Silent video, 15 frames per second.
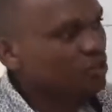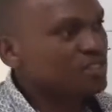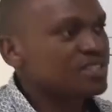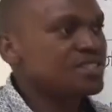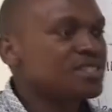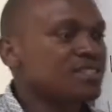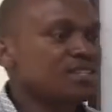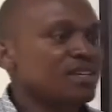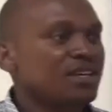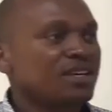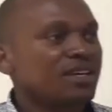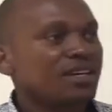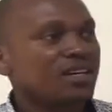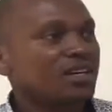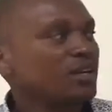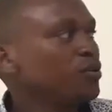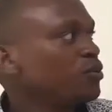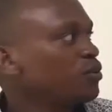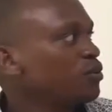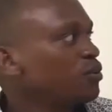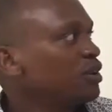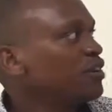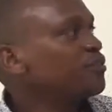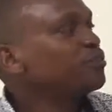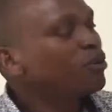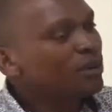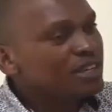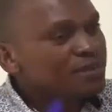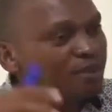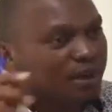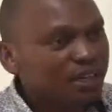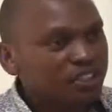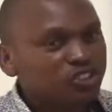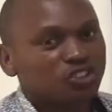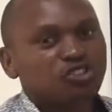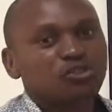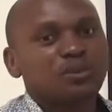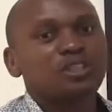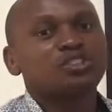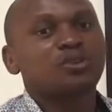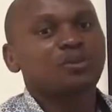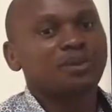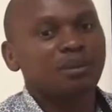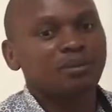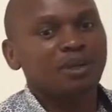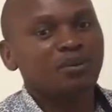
modes. We give more explanations to each of them.